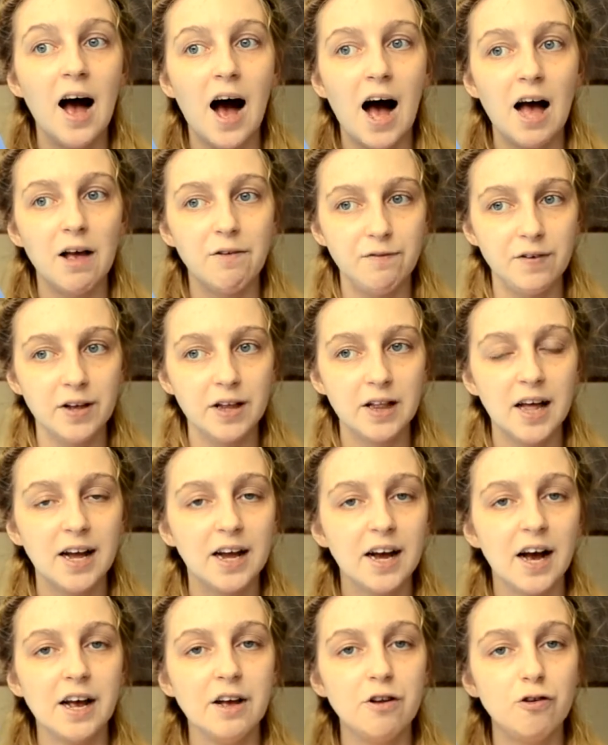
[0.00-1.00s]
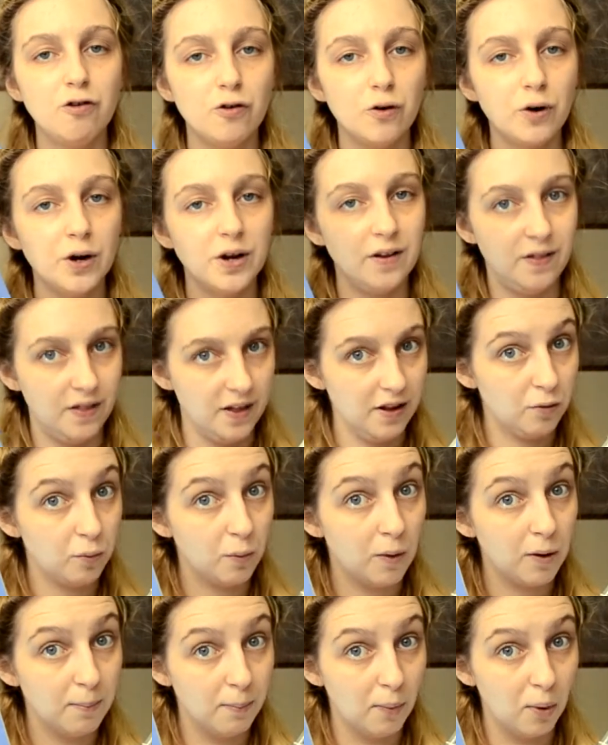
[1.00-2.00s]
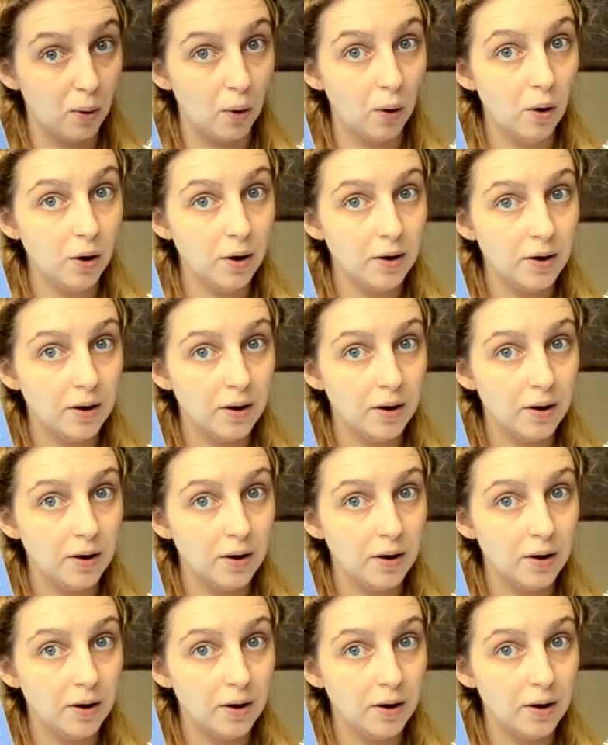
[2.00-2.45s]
I feel like I enjoyed this one more,